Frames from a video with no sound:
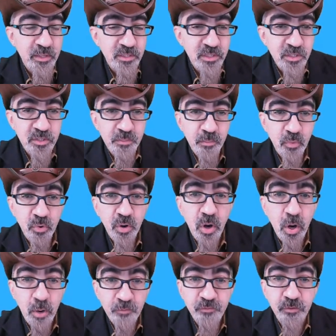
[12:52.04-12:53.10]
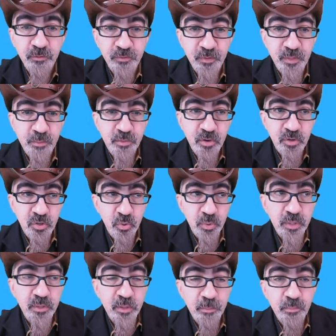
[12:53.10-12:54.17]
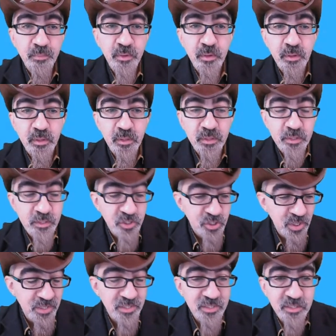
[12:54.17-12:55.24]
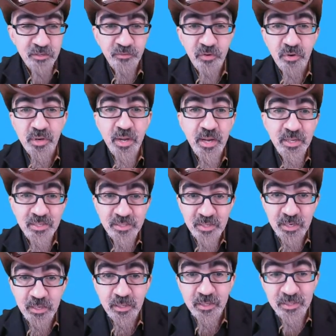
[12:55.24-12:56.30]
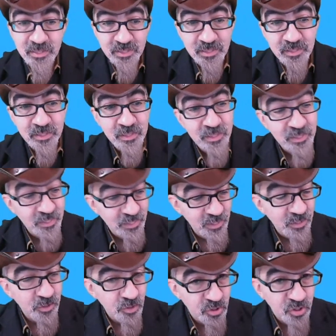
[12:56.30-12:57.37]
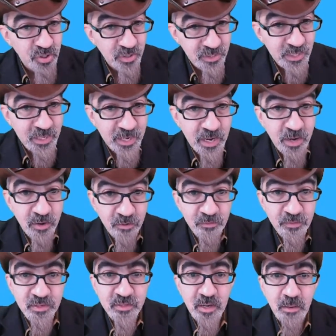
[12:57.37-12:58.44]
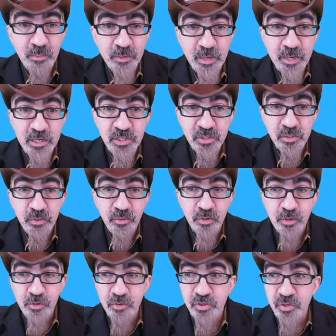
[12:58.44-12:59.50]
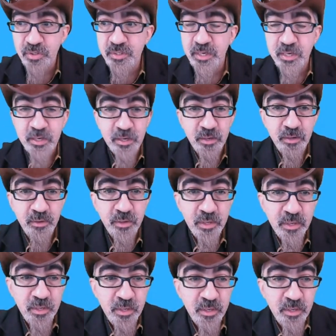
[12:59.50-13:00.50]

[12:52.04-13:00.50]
just more harmful for them. You're doing them an injustice if you're not saying, listen, you should take care of this obligation, or you should take care